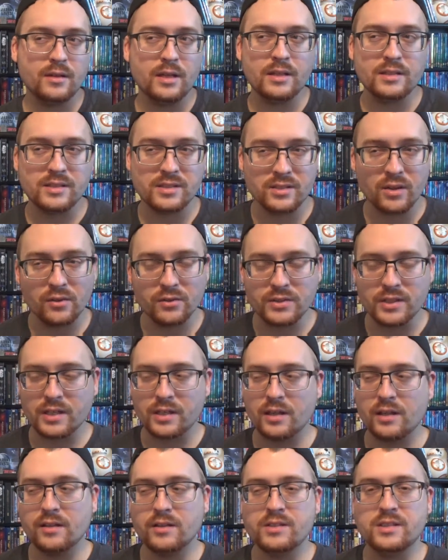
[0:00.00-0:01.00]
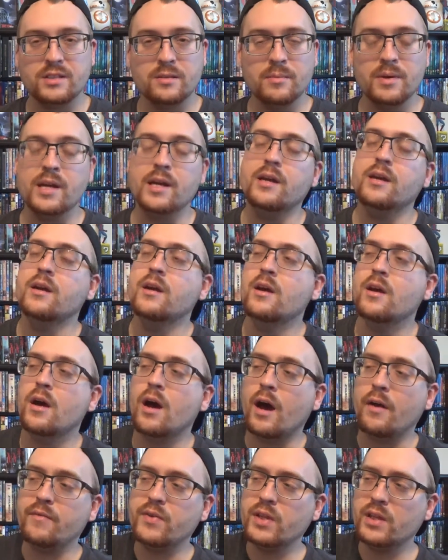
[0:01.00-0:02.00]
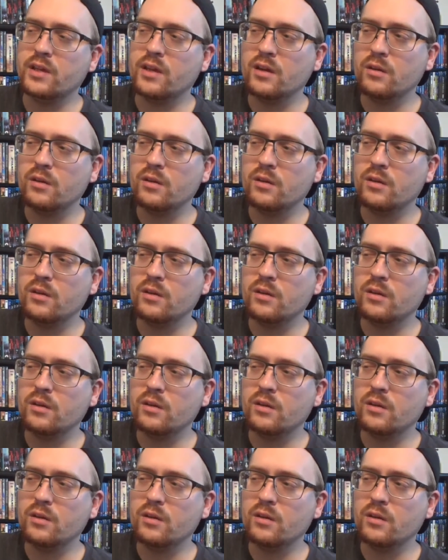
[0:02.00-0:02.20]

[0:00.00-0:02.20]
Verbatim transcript: insulting. At least to me, I feel like